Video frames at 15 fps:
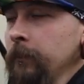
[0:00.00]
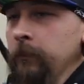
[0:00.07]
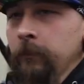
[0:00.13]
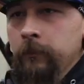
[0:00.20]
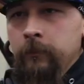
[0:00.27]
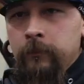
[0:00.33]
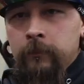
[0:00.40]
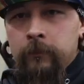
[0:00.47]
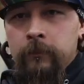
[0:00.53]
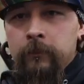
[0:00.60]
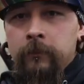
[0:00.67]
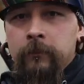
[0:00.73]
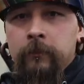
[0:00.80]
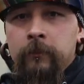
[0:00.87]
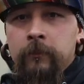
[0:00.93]

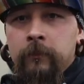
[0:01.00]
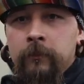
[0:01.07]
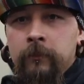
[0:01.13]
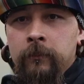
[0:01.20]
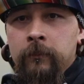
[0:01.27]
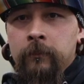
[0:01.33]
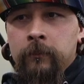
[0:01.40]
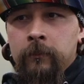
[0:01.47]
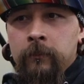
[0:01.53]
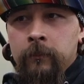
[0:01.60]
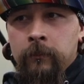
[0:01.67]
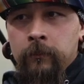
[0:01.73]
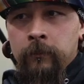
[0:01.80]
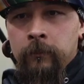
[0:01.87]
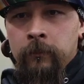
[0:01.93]

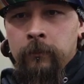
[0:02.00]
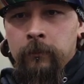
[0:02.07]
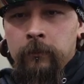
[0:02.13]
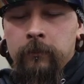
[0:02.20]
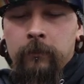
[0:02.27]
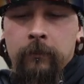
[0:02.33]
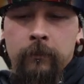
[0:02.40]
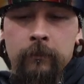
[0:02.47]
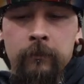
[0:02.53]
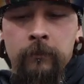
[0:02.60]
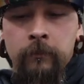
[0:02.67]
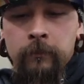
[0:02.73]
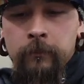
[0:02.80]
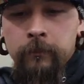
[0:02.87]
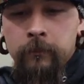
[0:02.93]

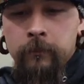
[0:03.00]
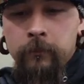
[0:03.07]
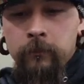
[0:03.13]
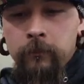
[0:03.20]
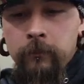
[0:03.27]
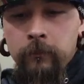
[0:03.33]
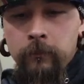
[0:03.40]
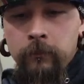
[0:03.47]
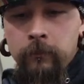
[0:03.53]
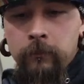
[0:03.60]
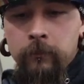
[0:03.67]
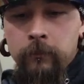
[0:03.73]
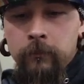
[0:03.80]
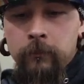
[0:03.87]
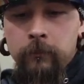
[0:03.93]

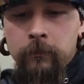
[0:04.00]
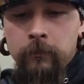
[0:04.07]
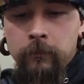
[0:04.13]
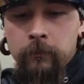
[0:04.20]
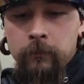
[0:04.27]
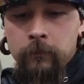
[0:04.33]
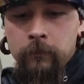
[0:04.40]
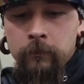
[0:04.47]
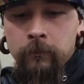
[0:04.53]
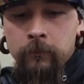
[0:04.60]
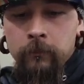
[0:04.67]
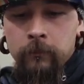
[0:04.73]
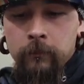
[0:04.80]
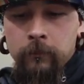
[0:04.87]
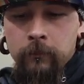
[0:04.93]

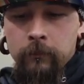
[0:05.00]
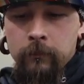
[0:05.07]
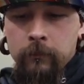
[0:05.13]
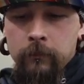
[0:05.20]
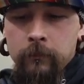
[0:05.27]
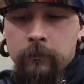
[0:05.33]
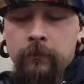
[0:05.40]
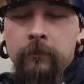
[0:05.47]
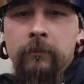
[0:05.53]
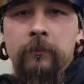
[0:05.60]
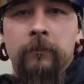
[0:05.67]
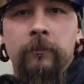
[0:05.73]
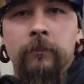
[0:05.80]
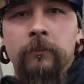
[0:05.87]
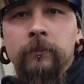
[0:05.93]

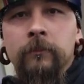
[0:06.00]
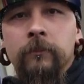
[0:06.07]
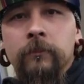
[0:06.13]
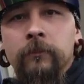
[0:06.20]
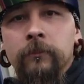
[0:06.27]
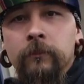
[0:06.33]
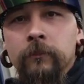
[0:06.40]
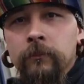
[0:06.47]
(silent)